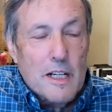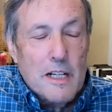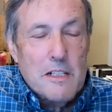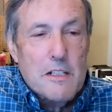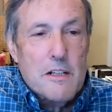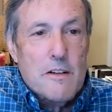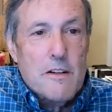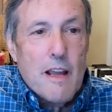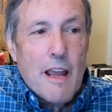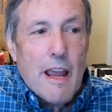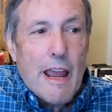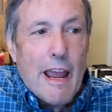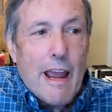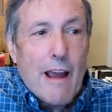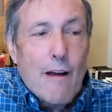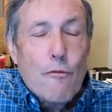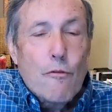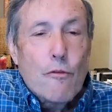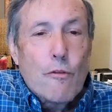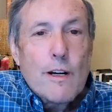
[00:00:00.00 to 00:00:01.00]
He did
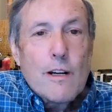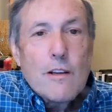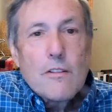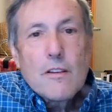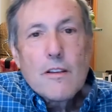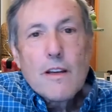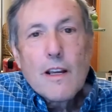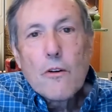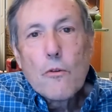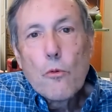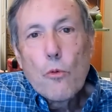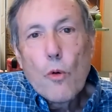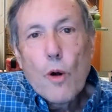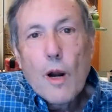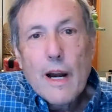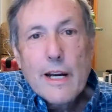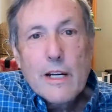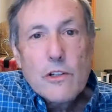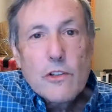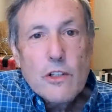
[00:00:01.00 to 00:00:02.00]
everything
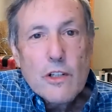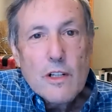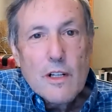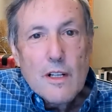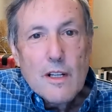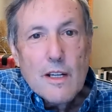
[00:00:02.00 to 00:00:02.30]
right.